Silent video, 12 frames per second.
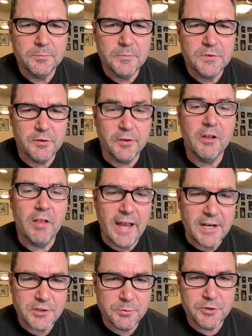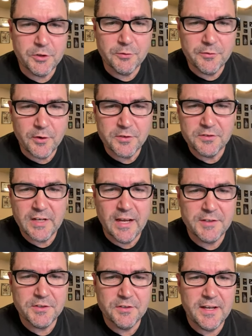So The Clash was your first
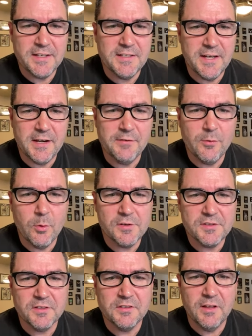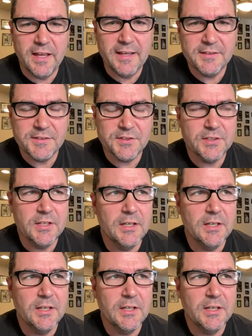concert in 1984, says Lance.